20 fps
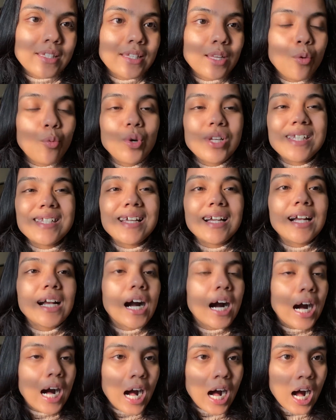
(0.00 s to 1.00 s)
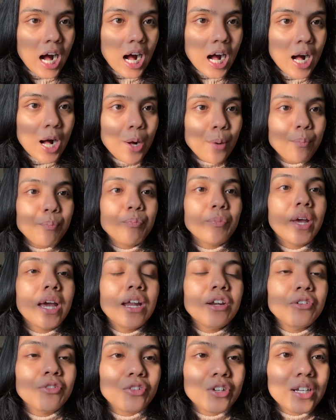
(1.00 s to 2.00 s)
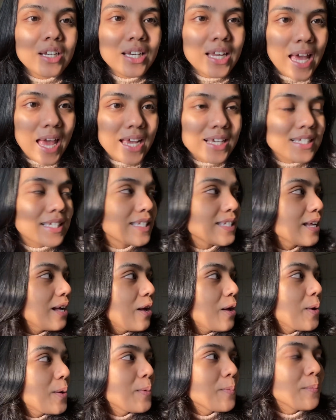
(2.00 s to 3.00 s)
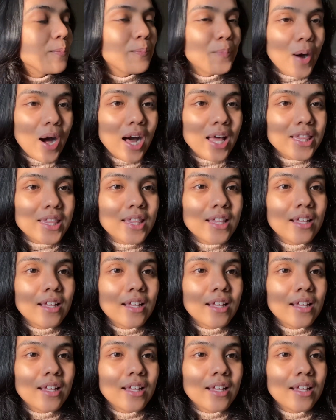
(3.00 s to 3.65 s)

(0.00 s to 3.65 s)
It was a calm and relaxed bath,